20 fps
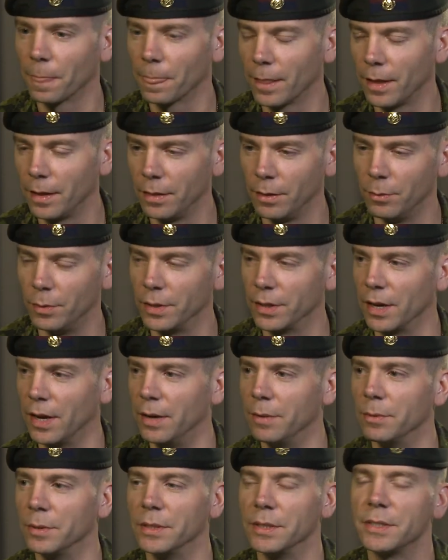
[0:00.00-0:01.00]
the one
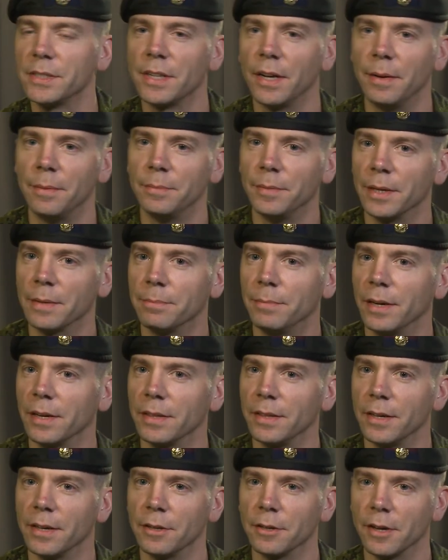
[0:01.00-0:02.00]
guy wouldn't stop like
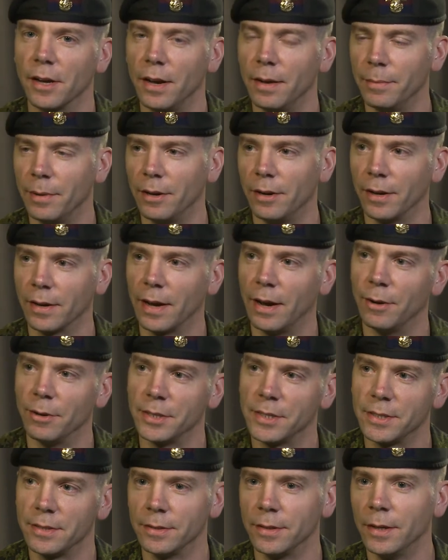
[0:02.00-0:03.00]
bugging the other guy about like how
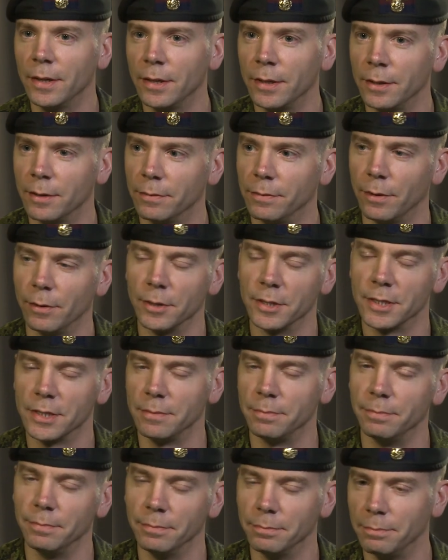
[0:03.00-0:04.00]
it's your phone is
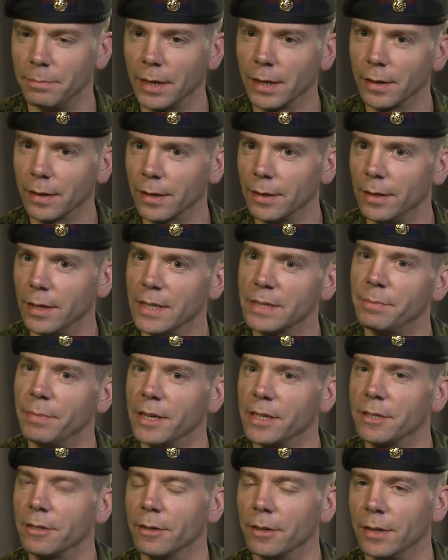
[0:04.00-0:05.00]
big like a
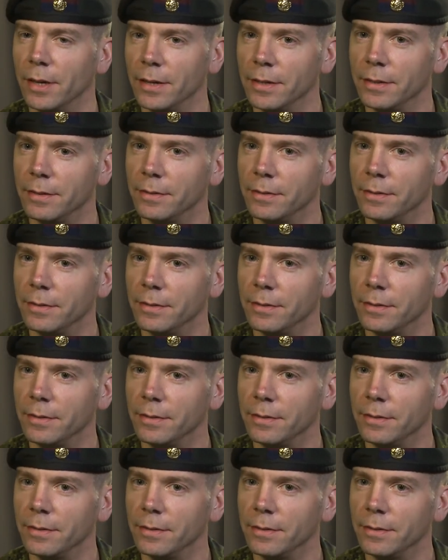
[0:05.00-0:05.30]
dustbuster, and